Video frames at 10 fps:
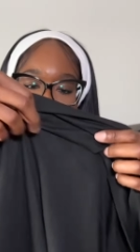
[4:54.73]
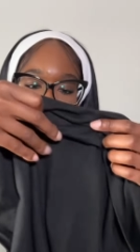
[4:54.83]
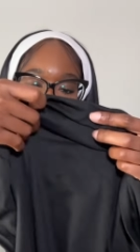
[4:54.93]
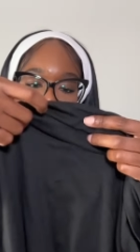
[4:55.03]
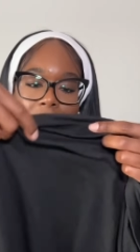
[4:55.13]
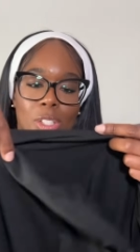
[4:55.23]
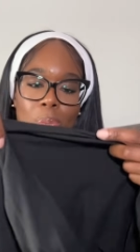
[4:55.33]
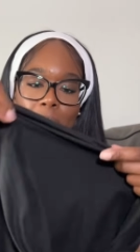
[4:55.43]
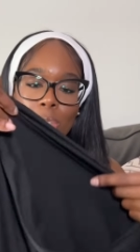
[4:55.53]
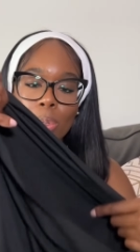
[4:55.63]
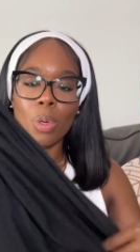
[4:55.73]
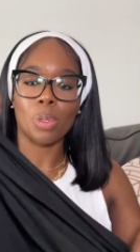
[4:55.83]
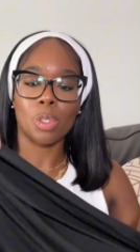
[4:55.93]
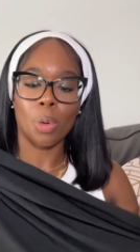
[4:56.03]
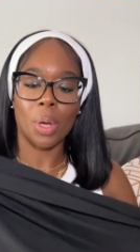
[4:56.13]
is asymmetrical
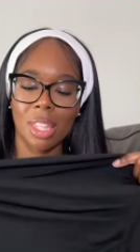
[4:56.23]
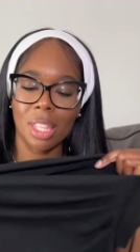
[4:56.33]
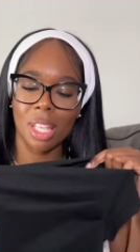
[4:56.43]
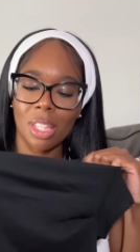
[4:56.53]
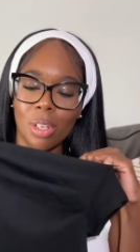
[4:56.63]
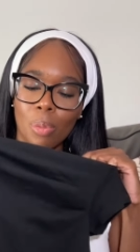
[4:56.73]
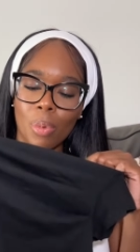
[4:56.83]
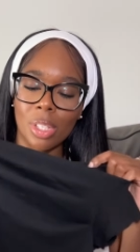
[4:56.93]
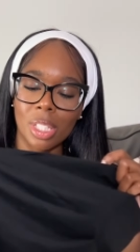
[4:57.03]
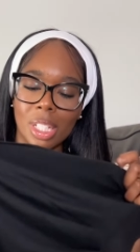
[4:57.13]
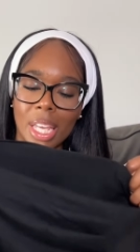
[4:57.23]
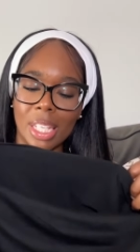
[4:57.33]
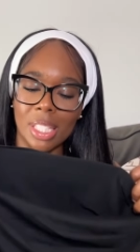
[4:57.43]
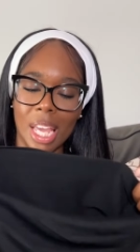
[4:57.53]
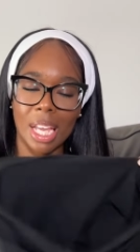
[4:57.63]
so it, there wasn't
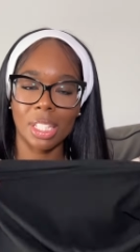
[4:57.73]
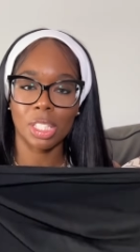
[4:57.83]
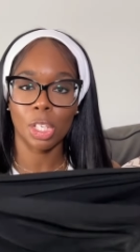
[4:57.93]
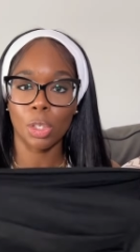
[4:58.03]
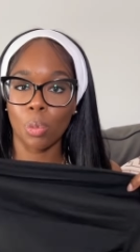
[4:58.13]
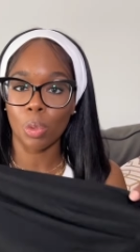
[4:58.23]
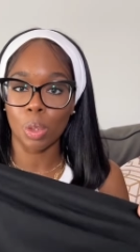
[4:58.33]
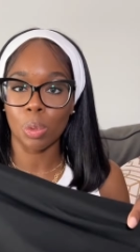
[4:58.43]
a tag to tell you which